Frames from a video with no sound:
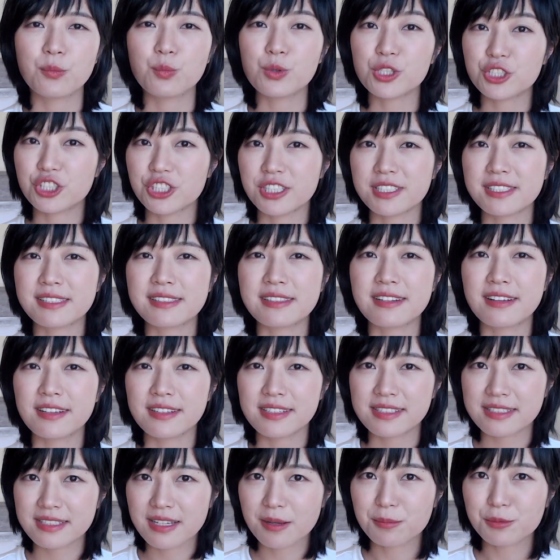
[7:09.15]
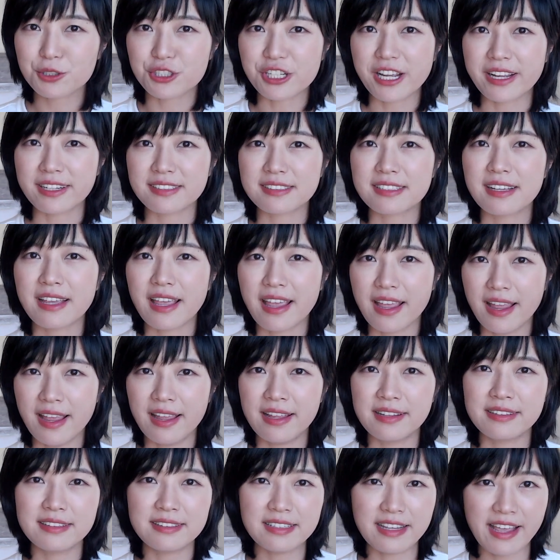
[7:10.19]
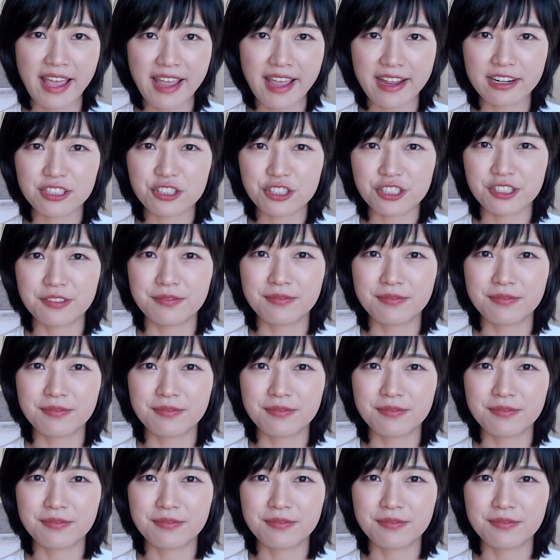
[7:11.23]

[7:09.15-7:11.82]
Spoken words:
which is subject and the action.